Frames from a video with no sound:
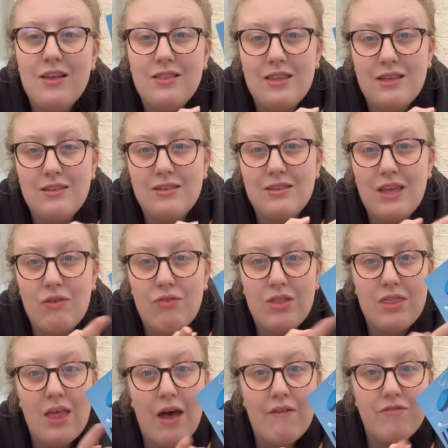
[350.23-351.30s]
this is
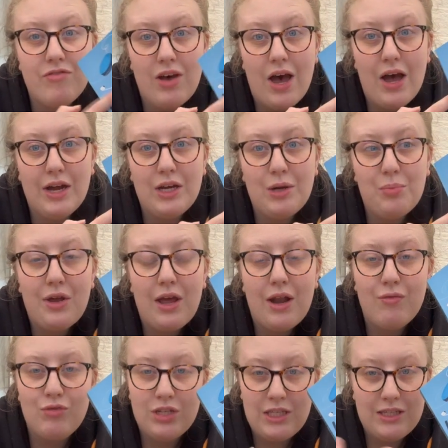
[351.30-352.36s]
giving that vibe, and
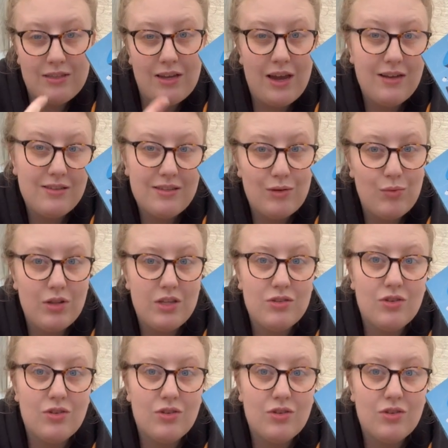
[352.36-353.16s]
I'm really excited to see where this